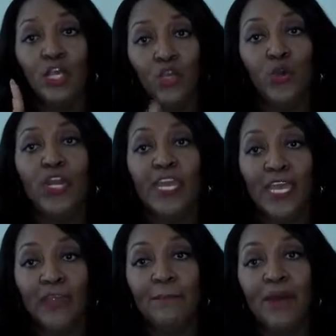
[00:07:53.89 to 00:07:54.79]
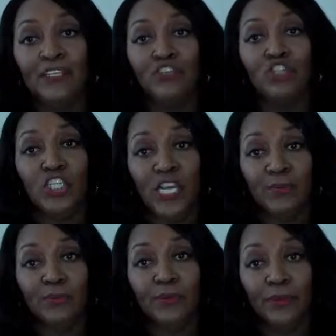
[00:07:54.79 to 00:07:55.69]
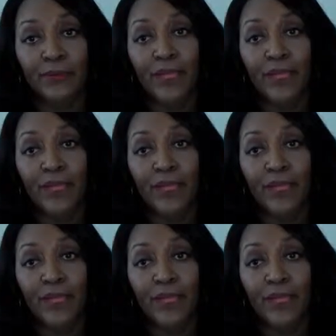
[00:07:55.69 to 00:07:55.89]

you could get it much cheaper.